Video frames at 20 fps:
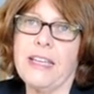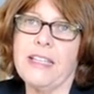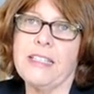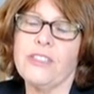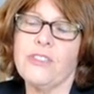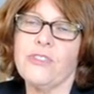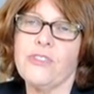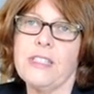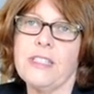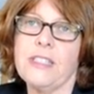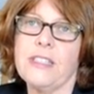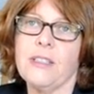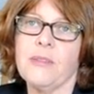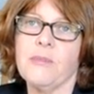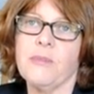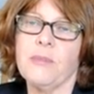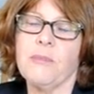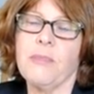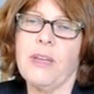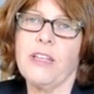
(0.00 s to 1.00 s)
that may
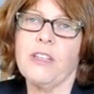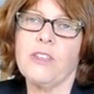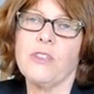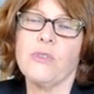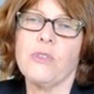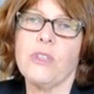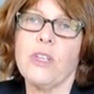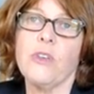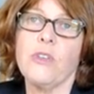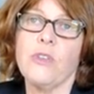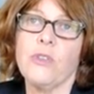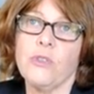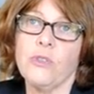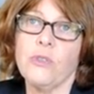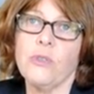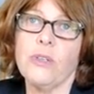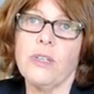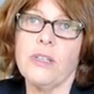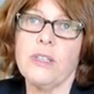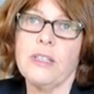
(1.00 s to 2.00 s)
stress him and making sure
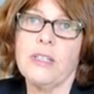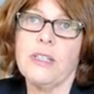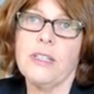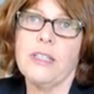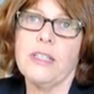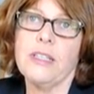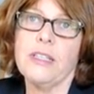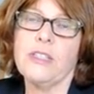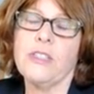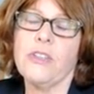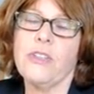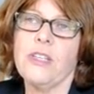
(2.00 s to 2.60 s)
they don't do it